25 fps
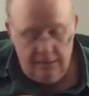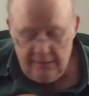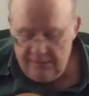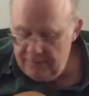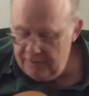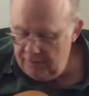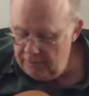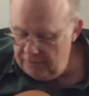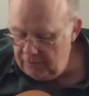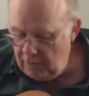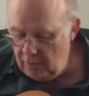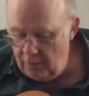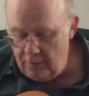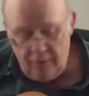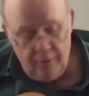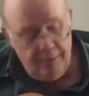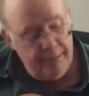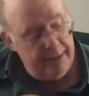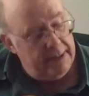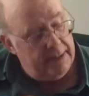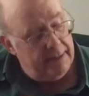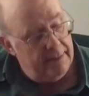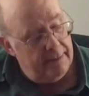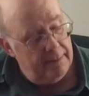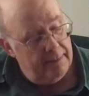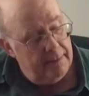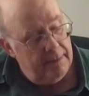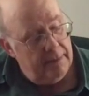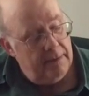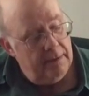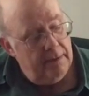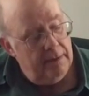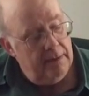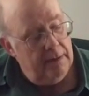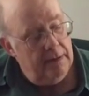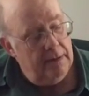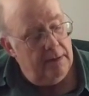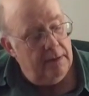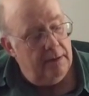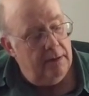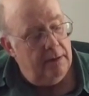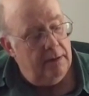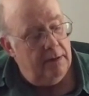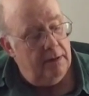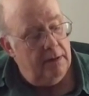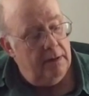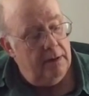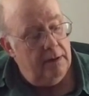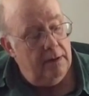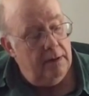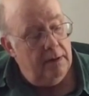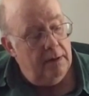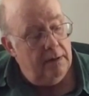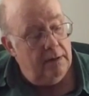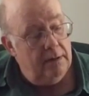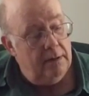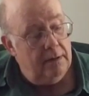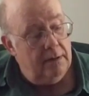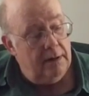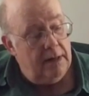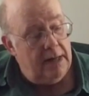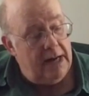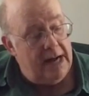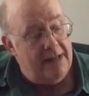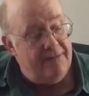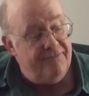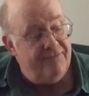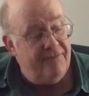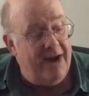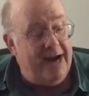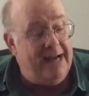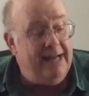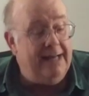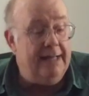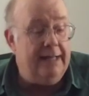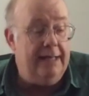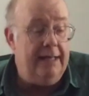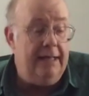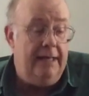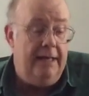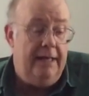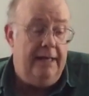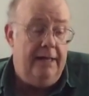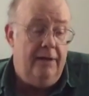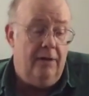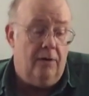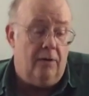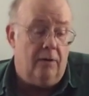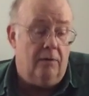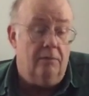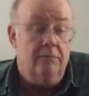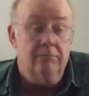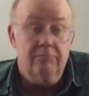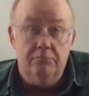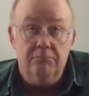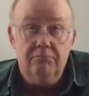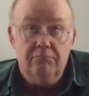so it would be, and finally here,